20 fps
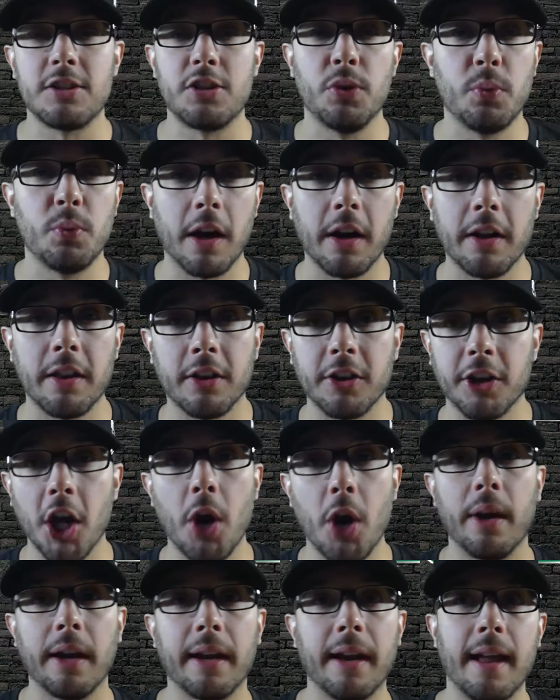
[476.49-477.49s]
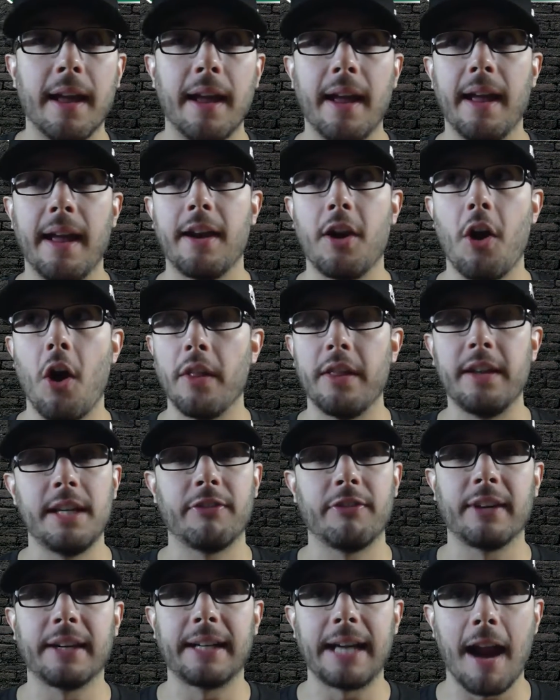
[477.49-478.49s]
to where they're going and all the
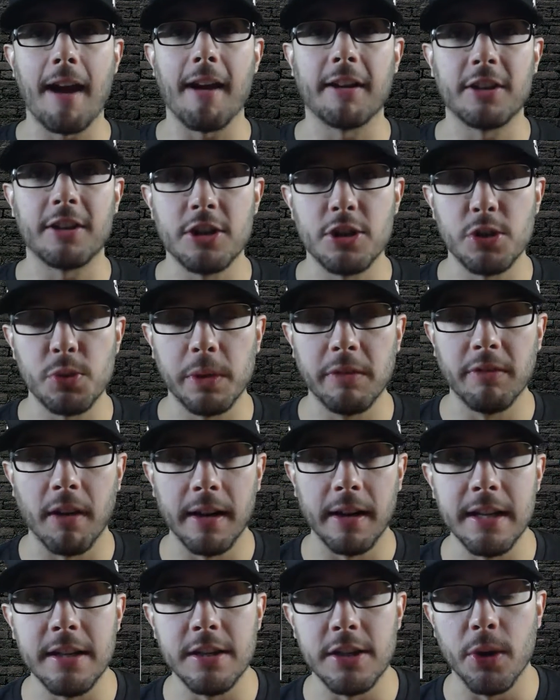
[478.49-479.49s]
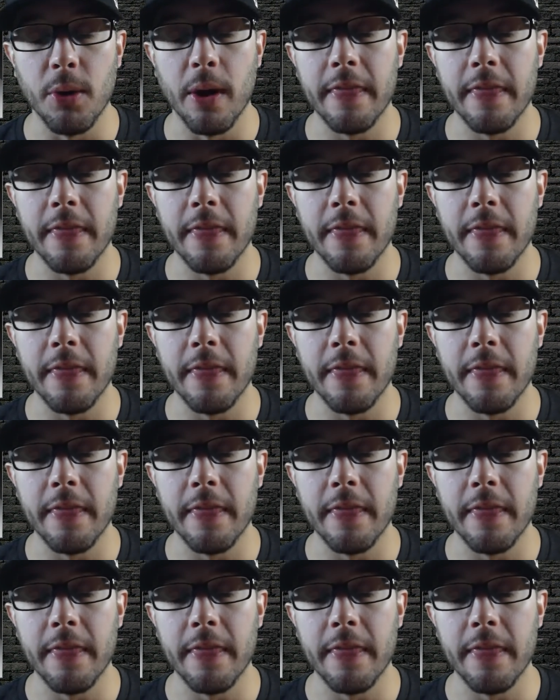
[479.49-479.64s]
different characters we run into.